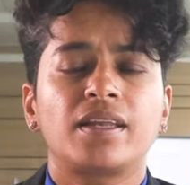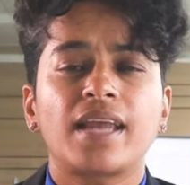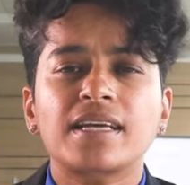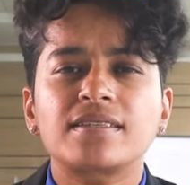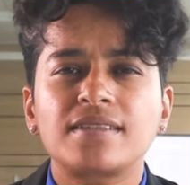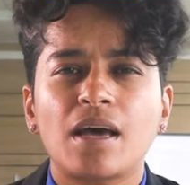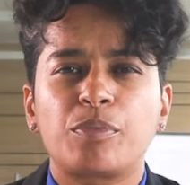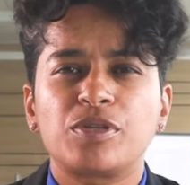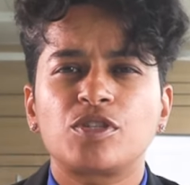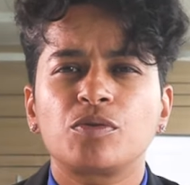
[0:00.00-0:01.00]
The next
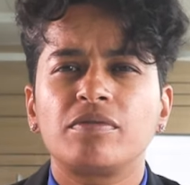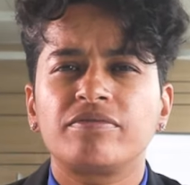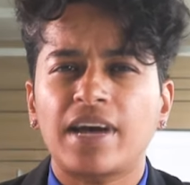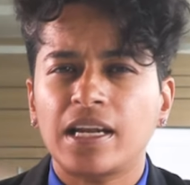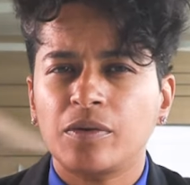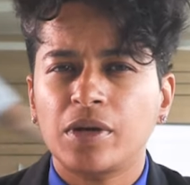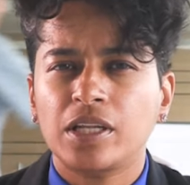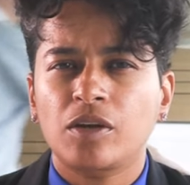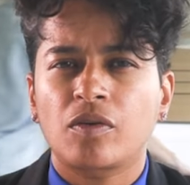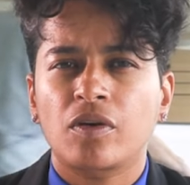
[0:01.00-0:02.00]
step is to
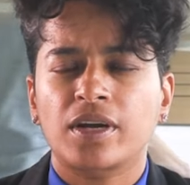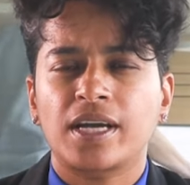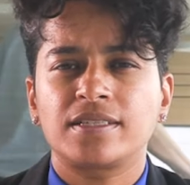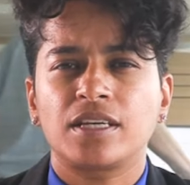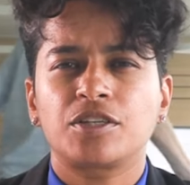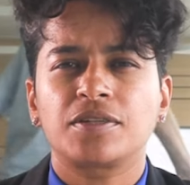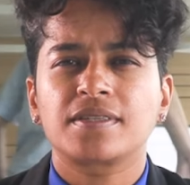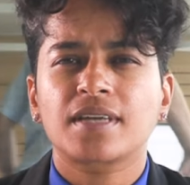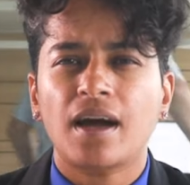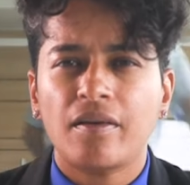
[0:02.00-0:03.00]
evaluate your
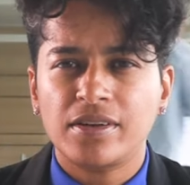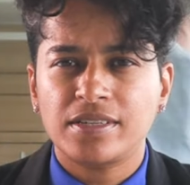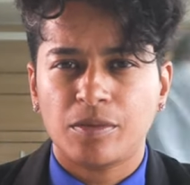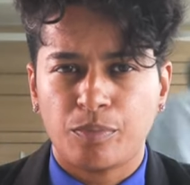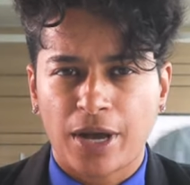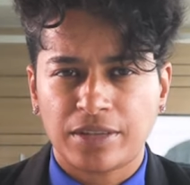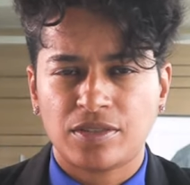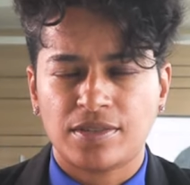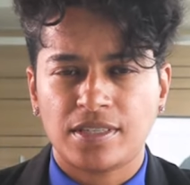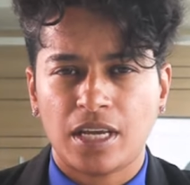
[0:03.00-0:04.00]
organization's current impacts
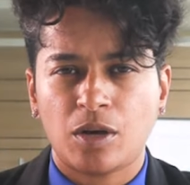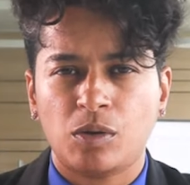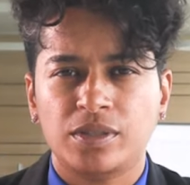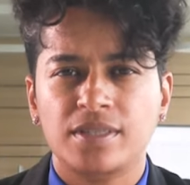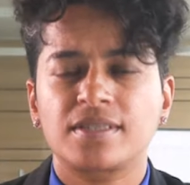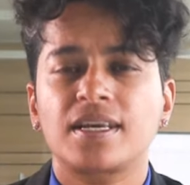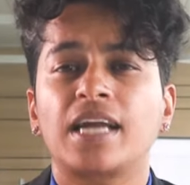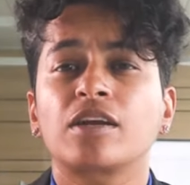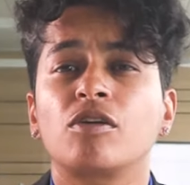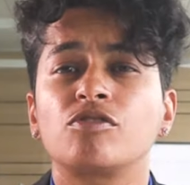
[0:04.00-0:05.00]
on stakeholders
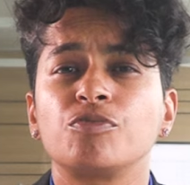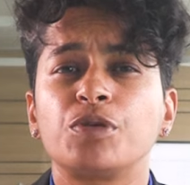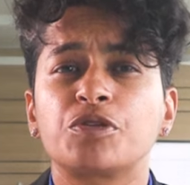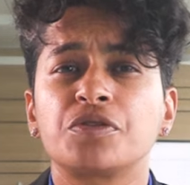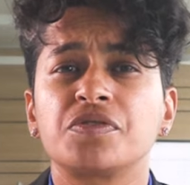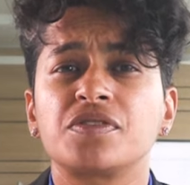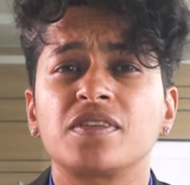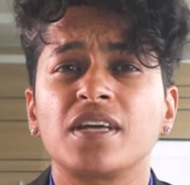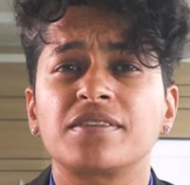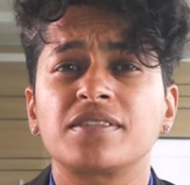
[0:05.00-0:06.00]
and contributions to
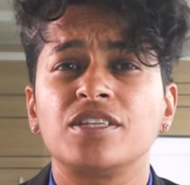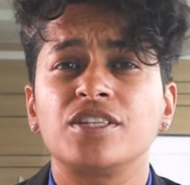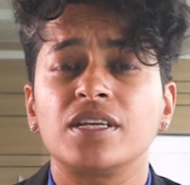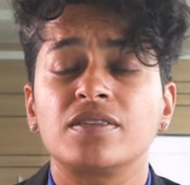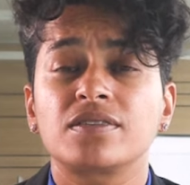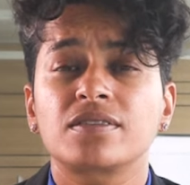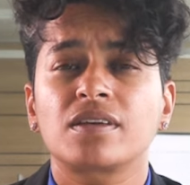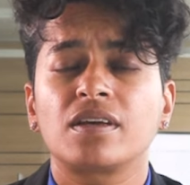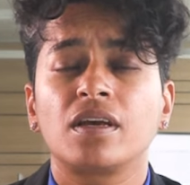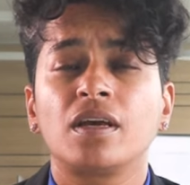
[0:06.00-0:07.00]
the SDGs.
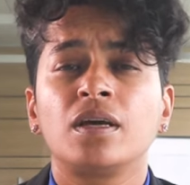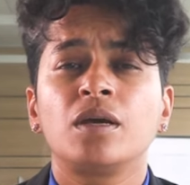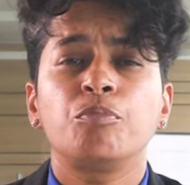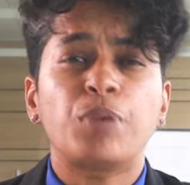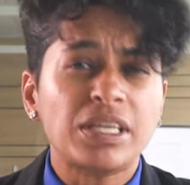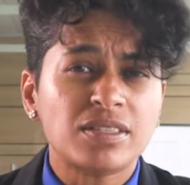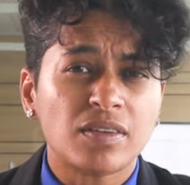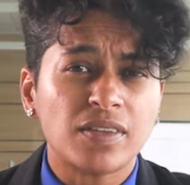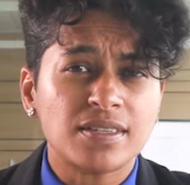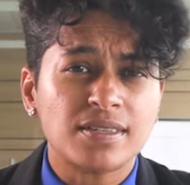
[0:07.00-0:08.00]
Based
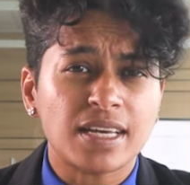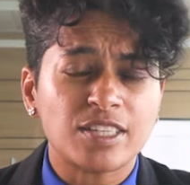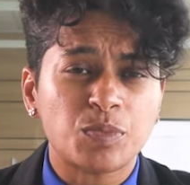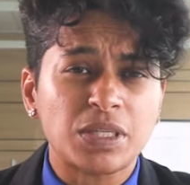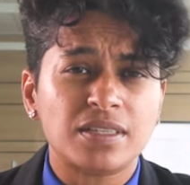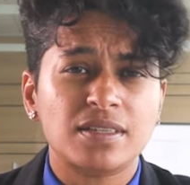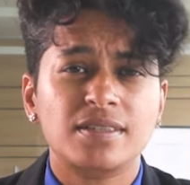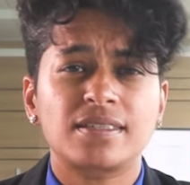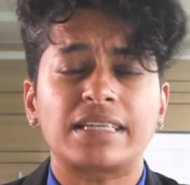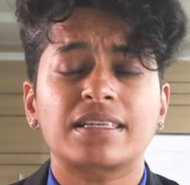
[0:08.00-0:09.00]
on this assessment,
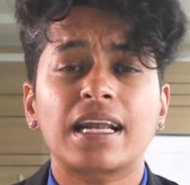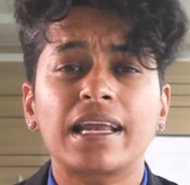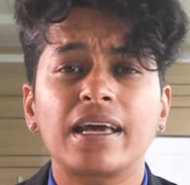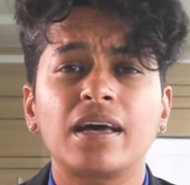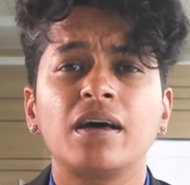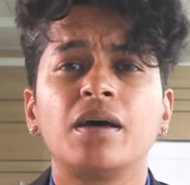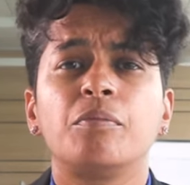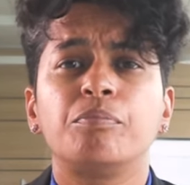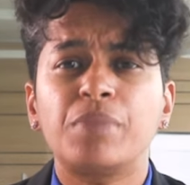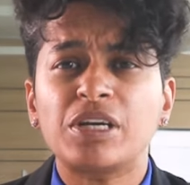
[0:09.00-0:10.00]
set clear,
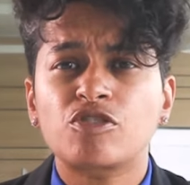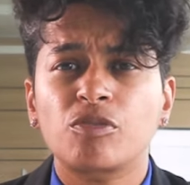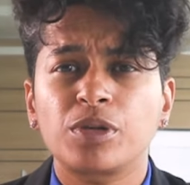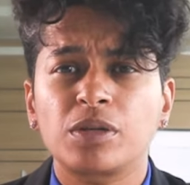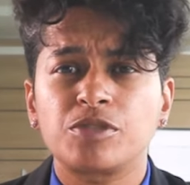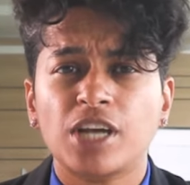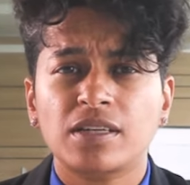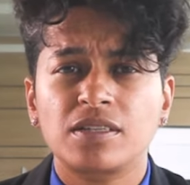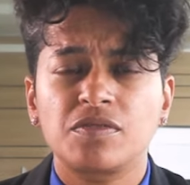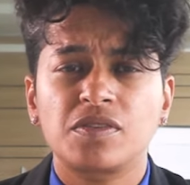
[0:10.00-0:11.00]
measurable
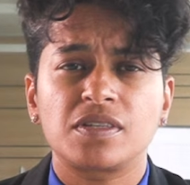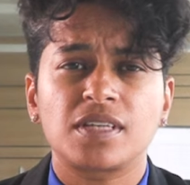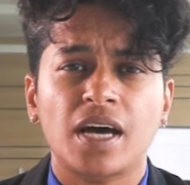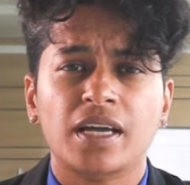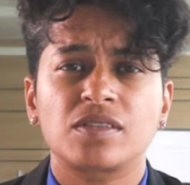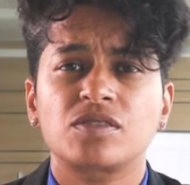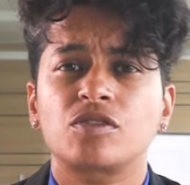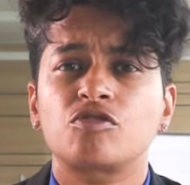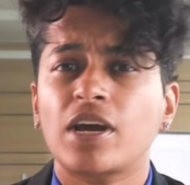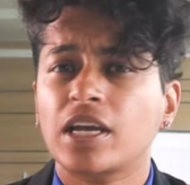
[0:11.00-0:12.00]
objectives and targets to
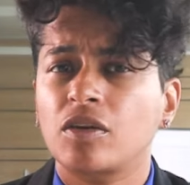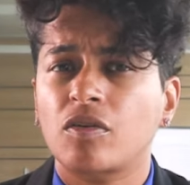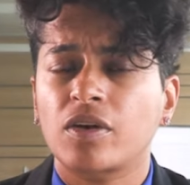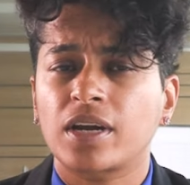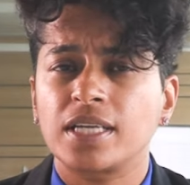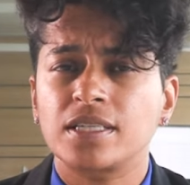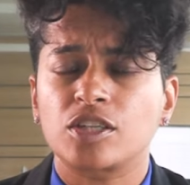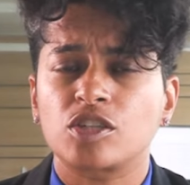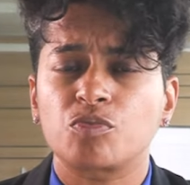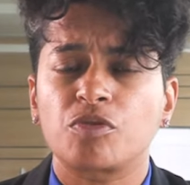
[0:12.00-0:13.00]
track your
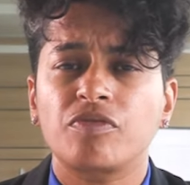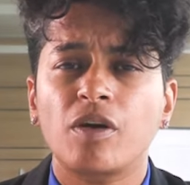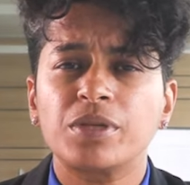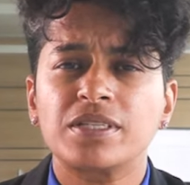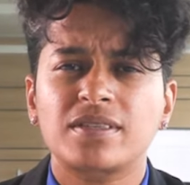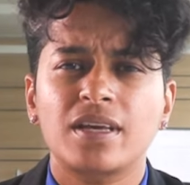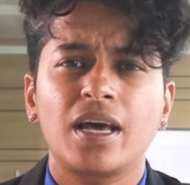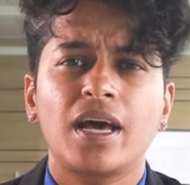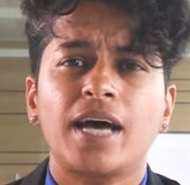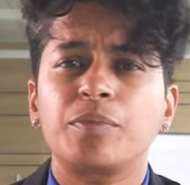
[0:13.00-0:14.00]
organization's performance
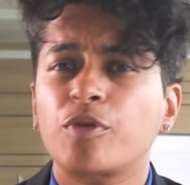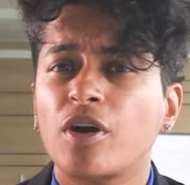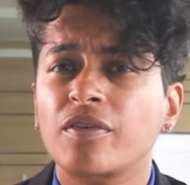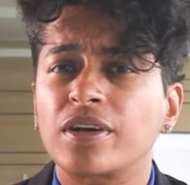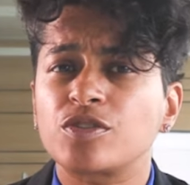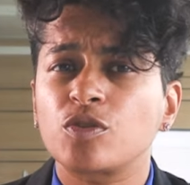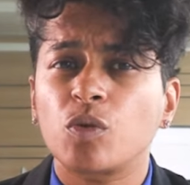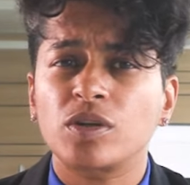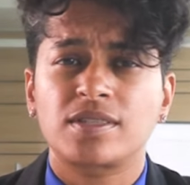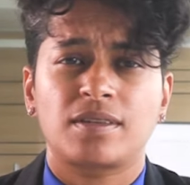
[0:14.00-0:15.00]
and progress
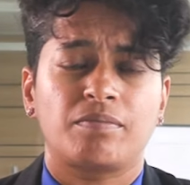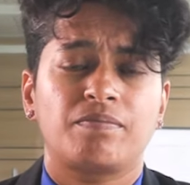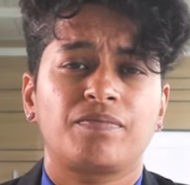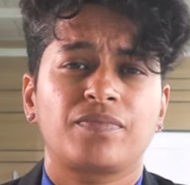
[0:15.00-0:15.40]
towards them.